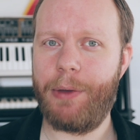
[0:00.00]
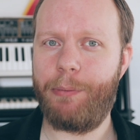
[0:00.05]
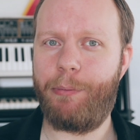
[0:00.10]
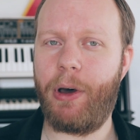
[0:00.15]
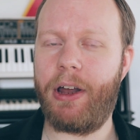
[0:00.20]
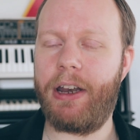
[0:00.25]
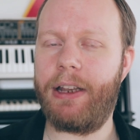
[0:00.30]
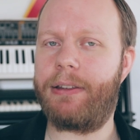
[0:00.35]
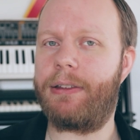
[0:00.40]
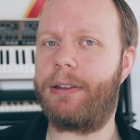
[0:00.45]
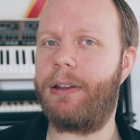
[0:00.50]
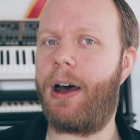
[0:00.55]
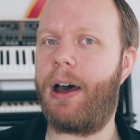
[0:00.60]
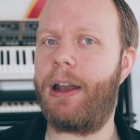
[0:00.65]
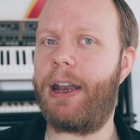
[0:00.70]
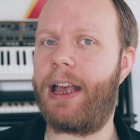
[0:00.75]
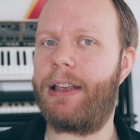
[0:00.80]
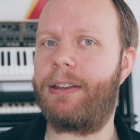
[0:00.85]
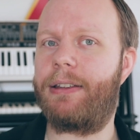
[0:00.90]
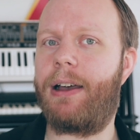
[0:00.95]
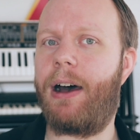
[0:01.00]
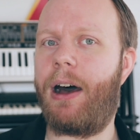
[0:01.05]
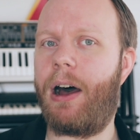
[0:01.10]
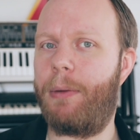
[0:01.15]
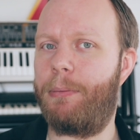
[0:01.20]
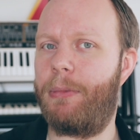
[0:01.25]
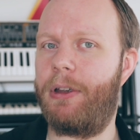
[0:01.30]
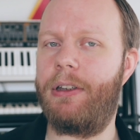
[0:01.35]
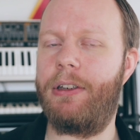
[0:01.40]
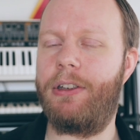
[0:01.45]
but it's not as
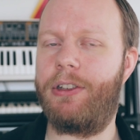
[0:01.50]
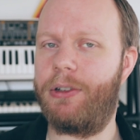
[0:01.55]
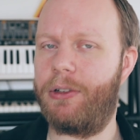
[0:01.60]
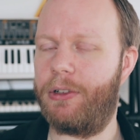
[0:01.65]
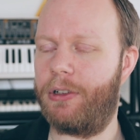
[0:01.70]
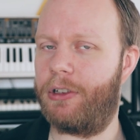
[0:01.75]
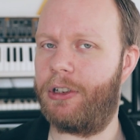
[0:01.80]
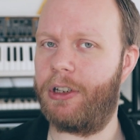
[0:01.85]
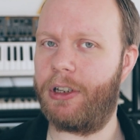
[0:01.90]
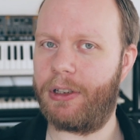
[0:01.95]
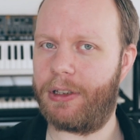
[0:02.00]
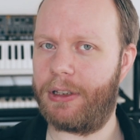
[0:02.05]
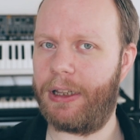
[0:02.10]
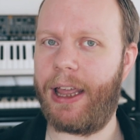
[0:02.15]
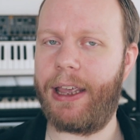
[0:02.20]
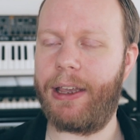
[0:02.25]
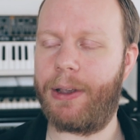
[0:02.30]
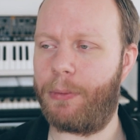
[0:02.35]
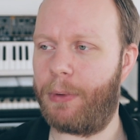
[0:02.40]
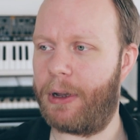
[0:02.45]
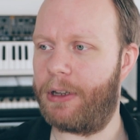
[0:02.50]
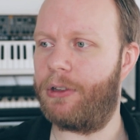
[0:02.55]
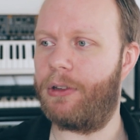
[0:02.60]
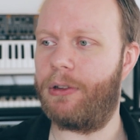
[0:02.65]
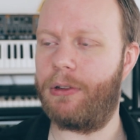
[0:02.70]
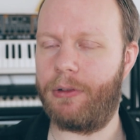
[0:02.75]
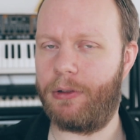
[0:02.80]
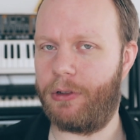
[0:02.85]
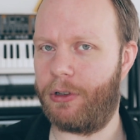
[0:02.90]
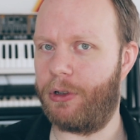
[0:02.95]
common to just like when
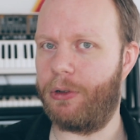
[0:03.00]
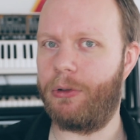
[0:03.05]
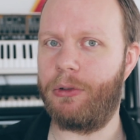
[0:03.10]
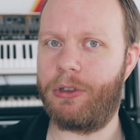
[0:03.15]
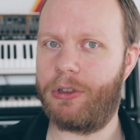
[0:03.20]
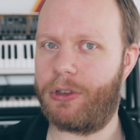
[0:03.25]
you